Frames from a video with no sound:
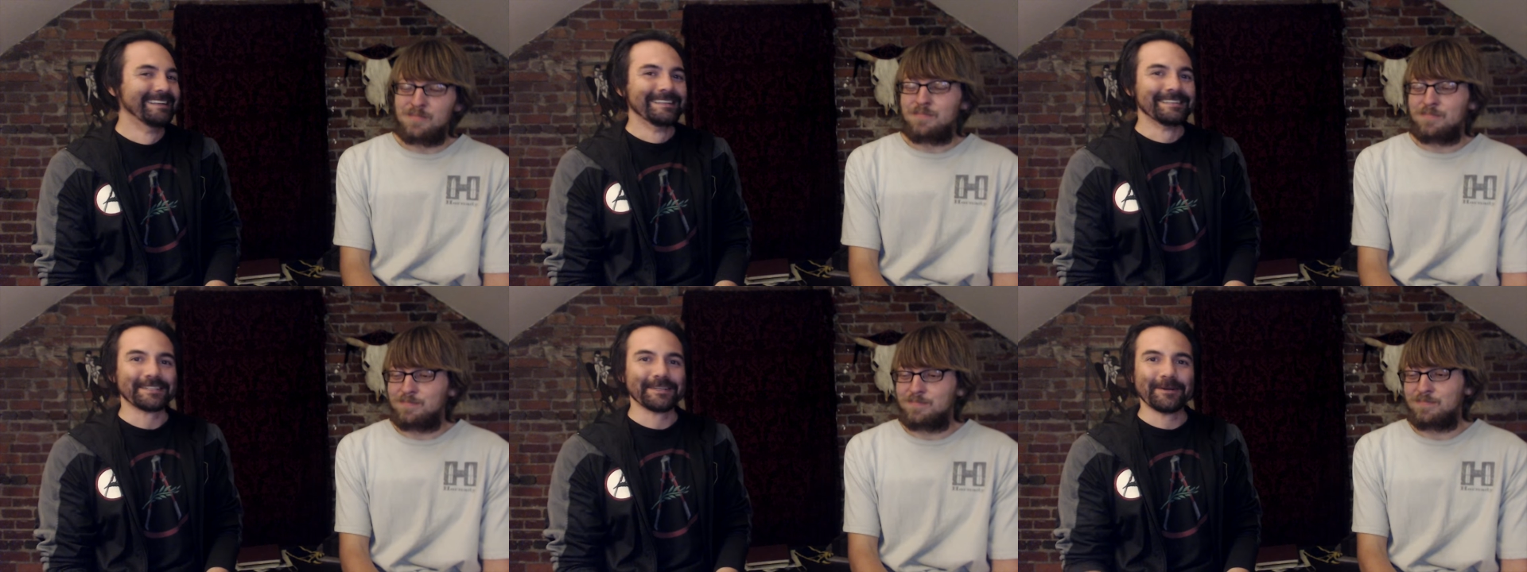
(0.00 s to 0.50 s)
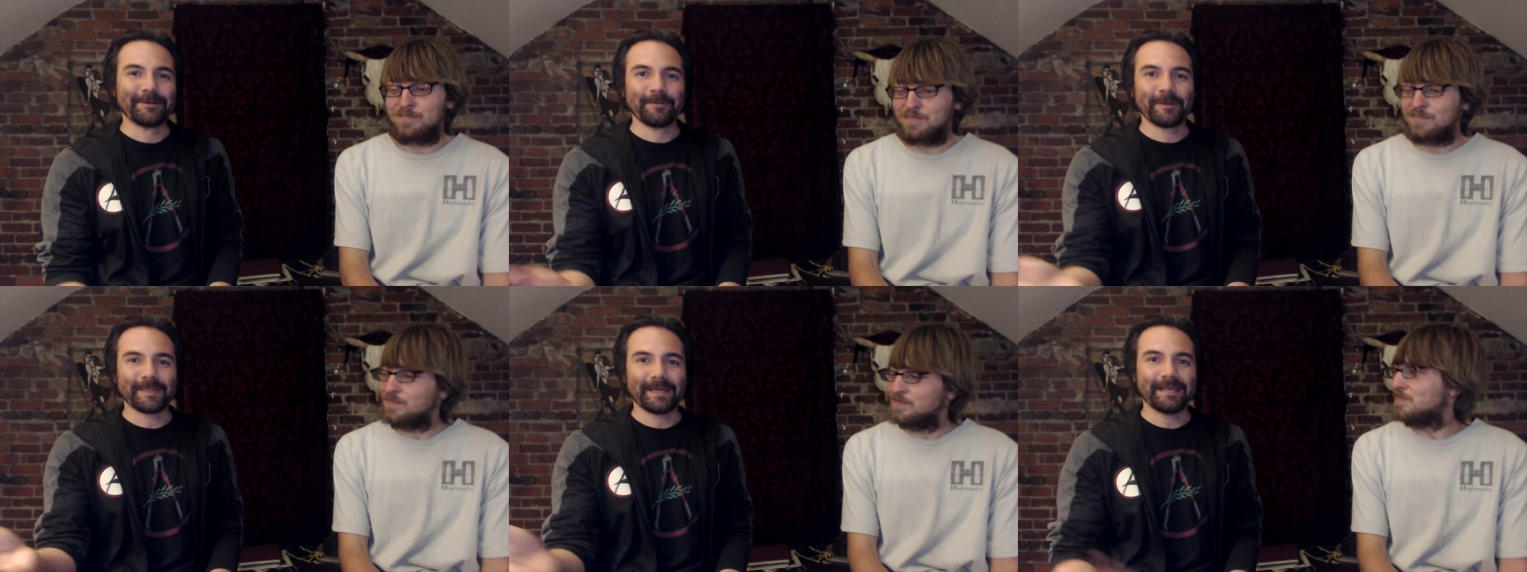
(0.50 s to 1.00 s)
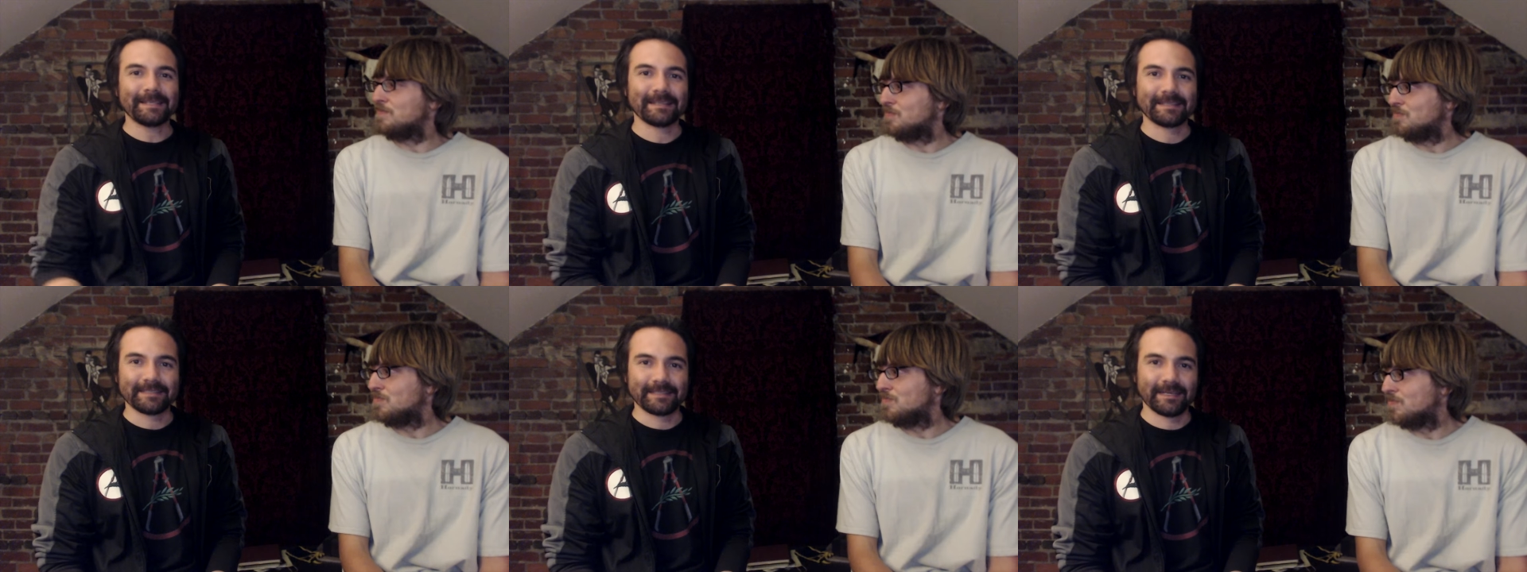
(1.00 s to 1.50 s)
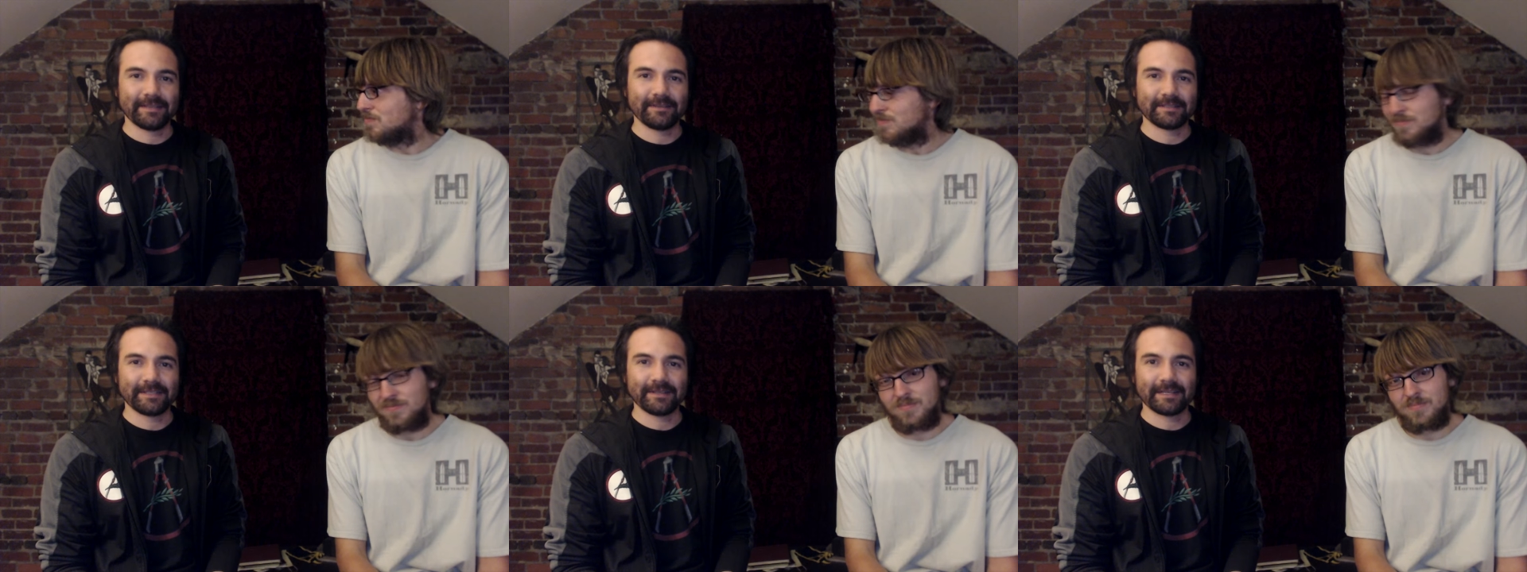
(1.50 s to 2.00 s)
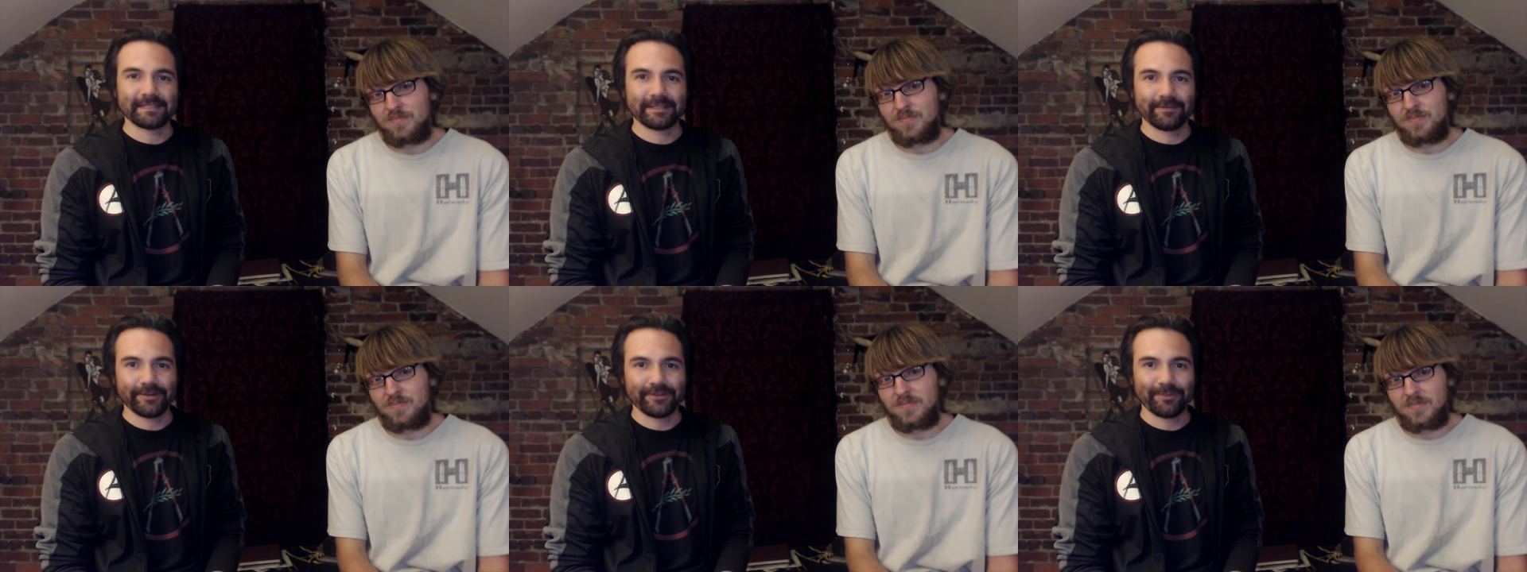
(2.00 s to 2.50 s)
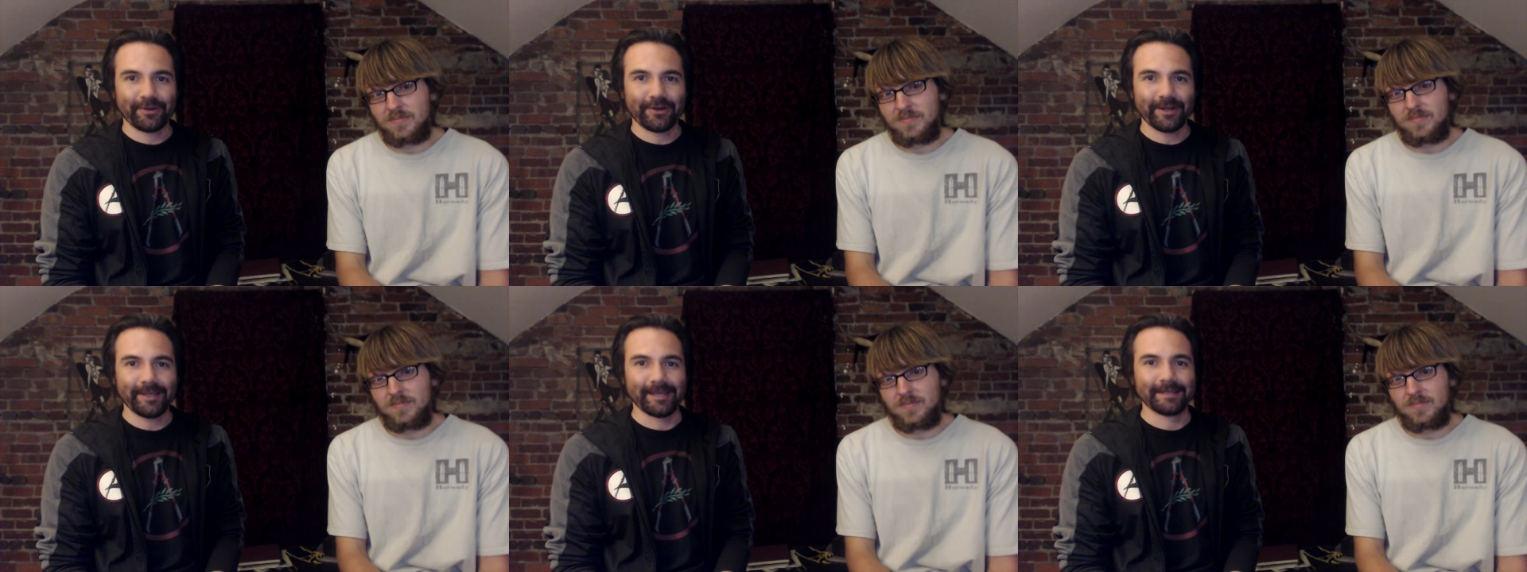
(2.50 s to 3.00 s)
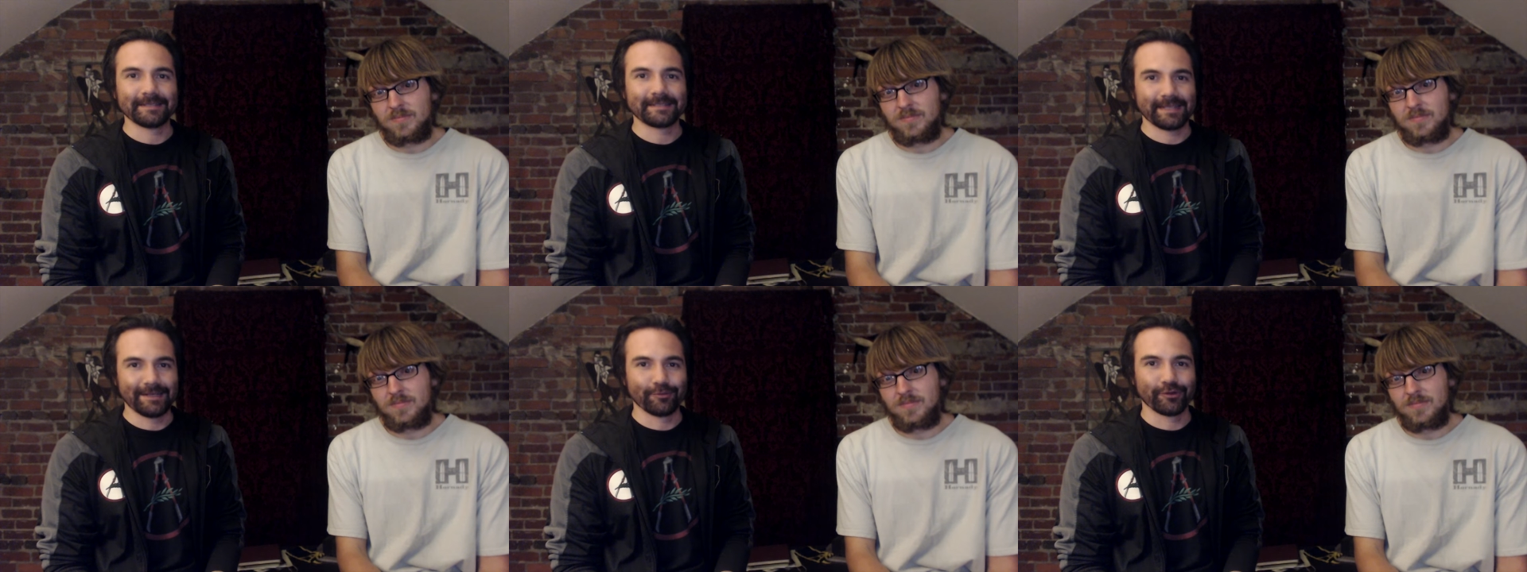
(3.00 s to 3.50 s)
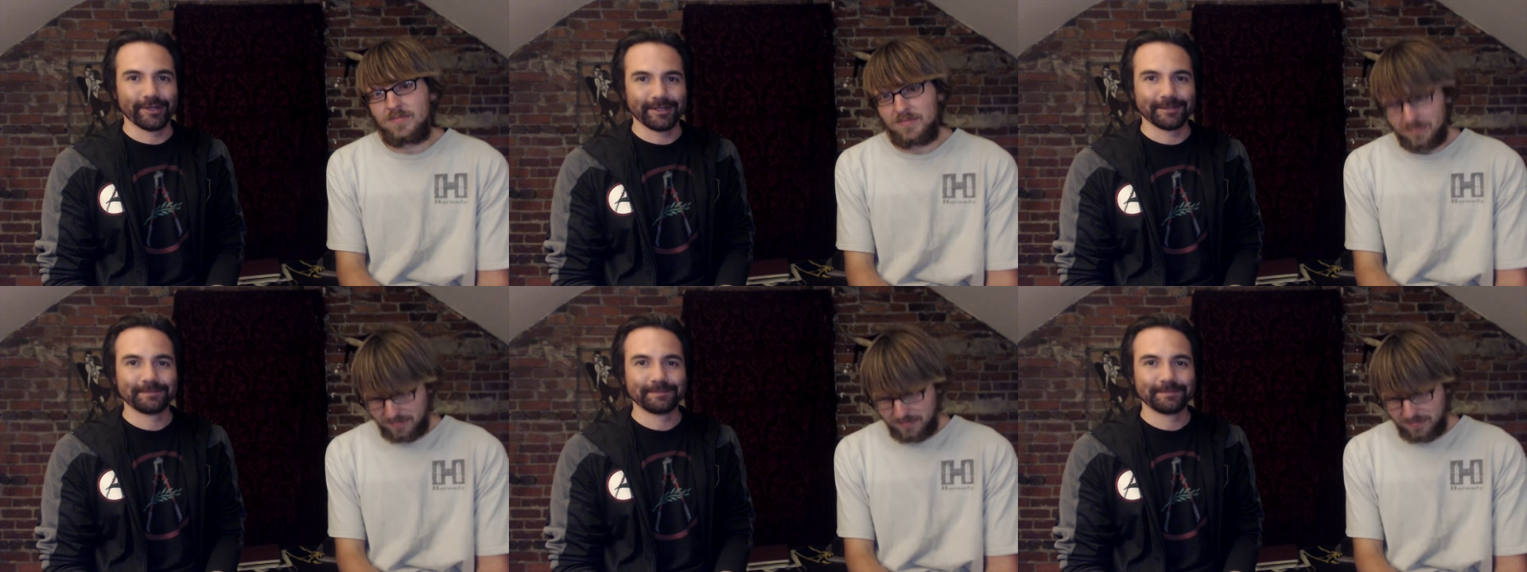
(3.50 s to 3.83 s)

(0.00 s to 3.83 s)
Speaker 1: So with that, uh, see you guys at the Victory Party and stay liberated.